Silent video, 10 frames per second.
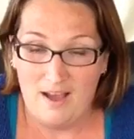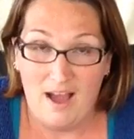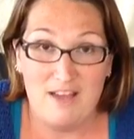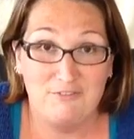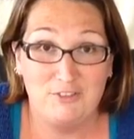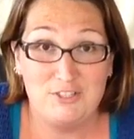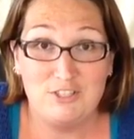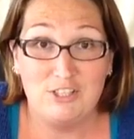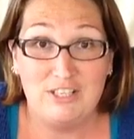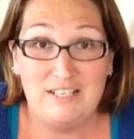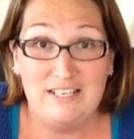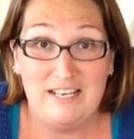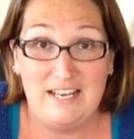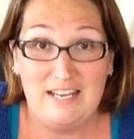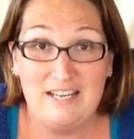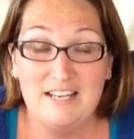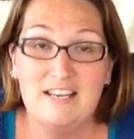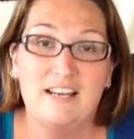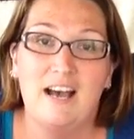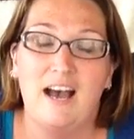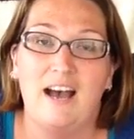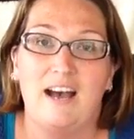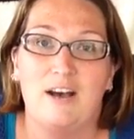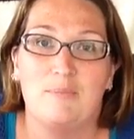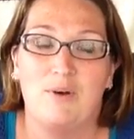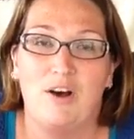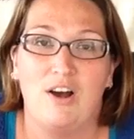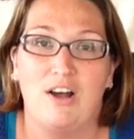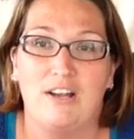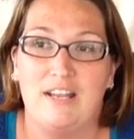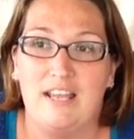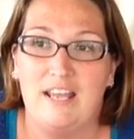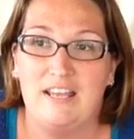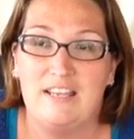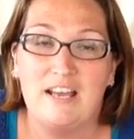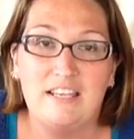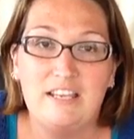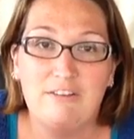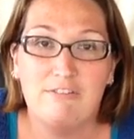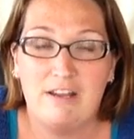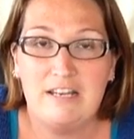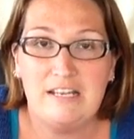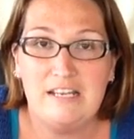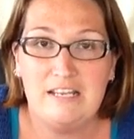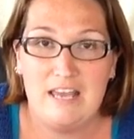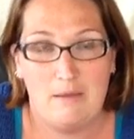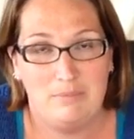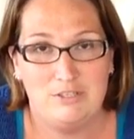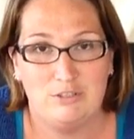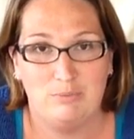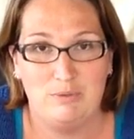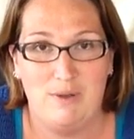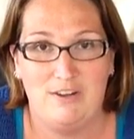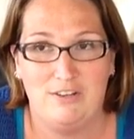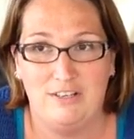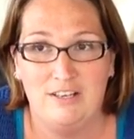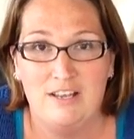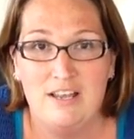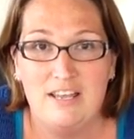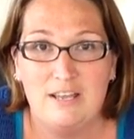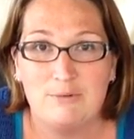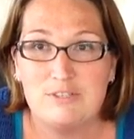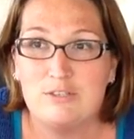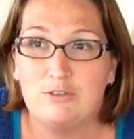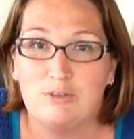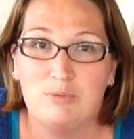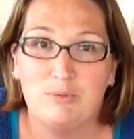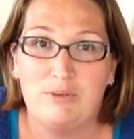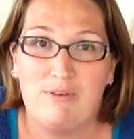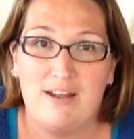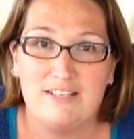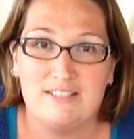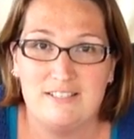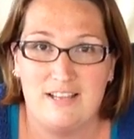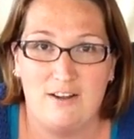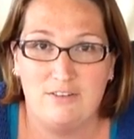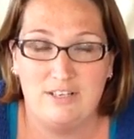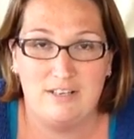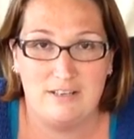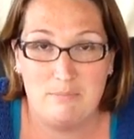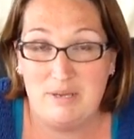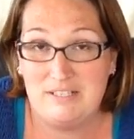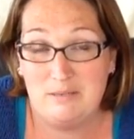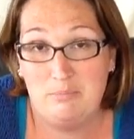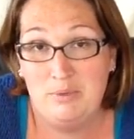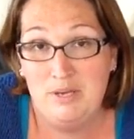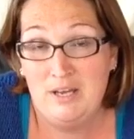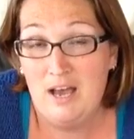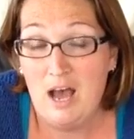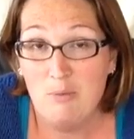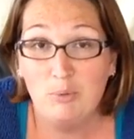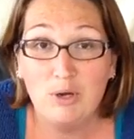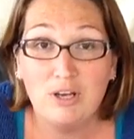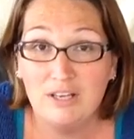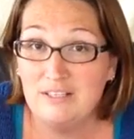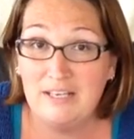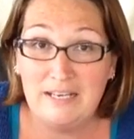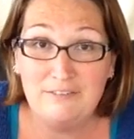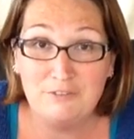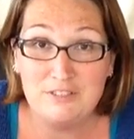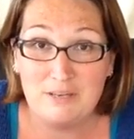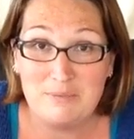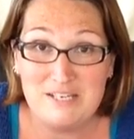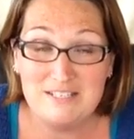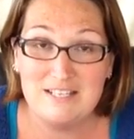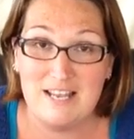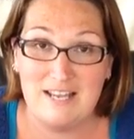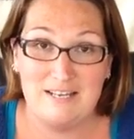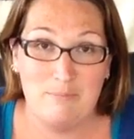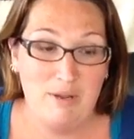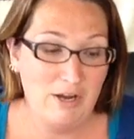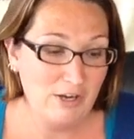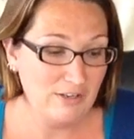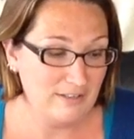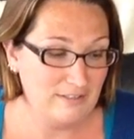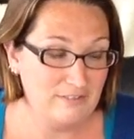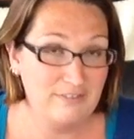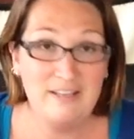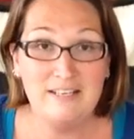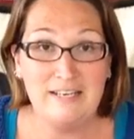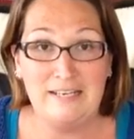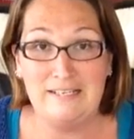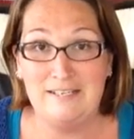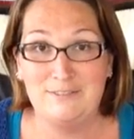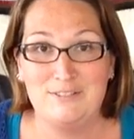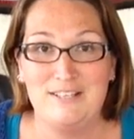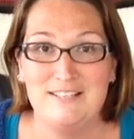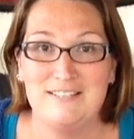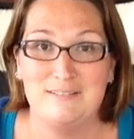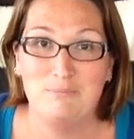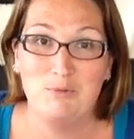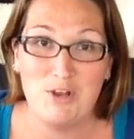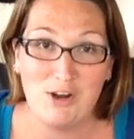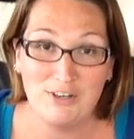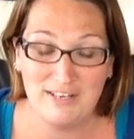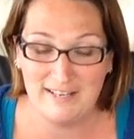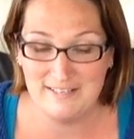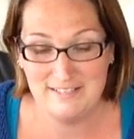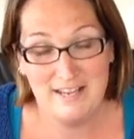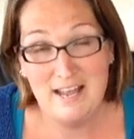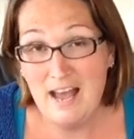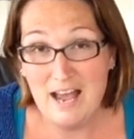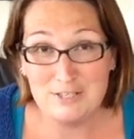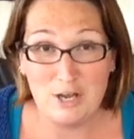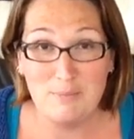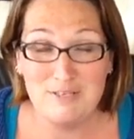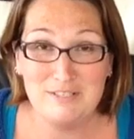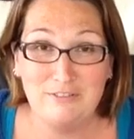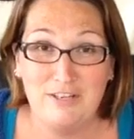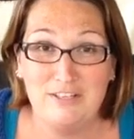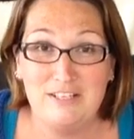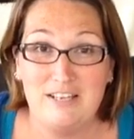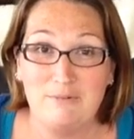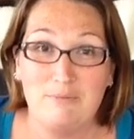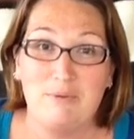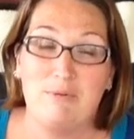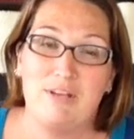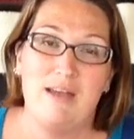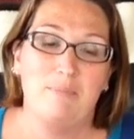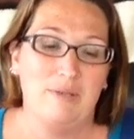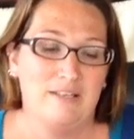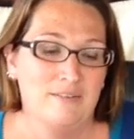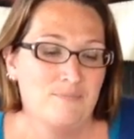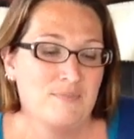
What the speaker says: I first started knitting on a yucky, rainy camping trip we went on. It was so horrible, we ran into town and I picked up a book, Knitting for Dummies, and a pair of knitting needles and some yarn, and I taught myself how to knit when we were camping.